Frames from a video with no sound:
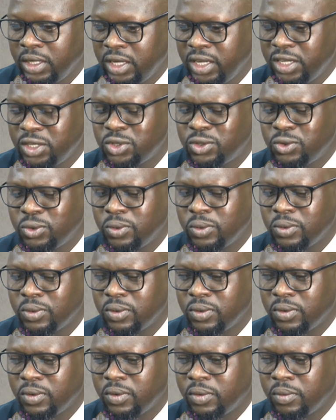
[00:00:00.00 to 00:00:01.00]
is to,
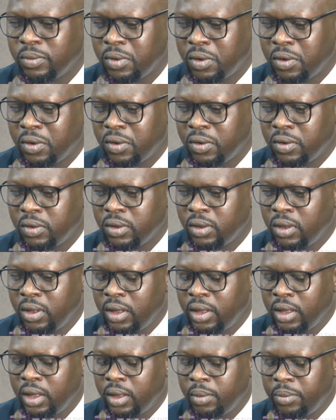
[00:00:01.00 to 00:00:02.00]

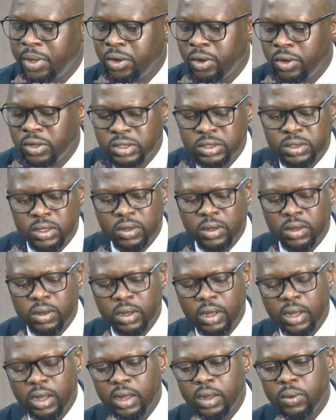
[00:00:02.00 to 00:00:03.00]
because
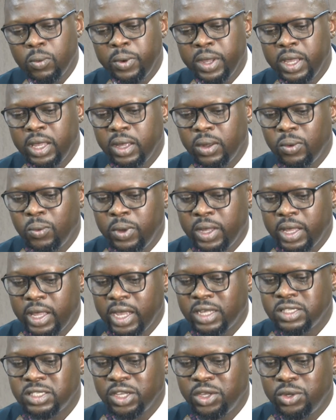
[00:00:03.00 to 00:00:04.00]
we
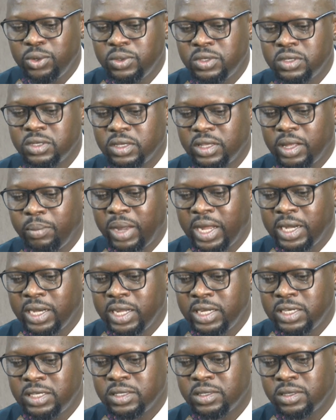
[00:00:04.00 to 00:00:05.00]
execute the
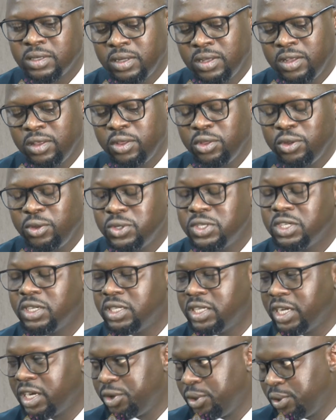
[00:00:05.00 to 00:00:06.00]
mandate
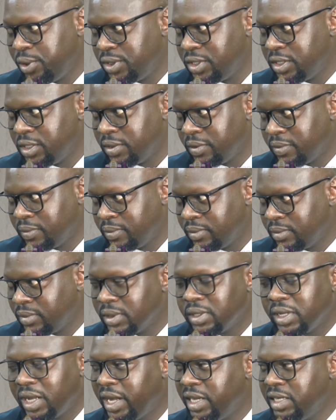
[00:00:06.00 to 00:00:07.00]
using technology,
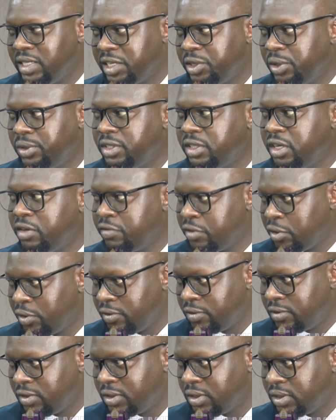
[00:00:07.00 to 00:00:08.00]
and technology
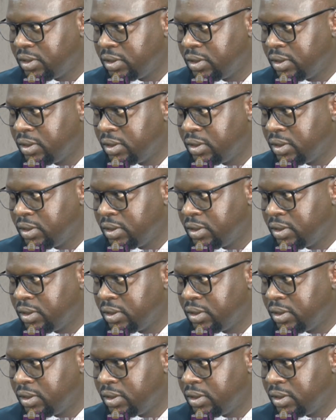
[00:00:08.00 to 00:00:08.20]
evolves.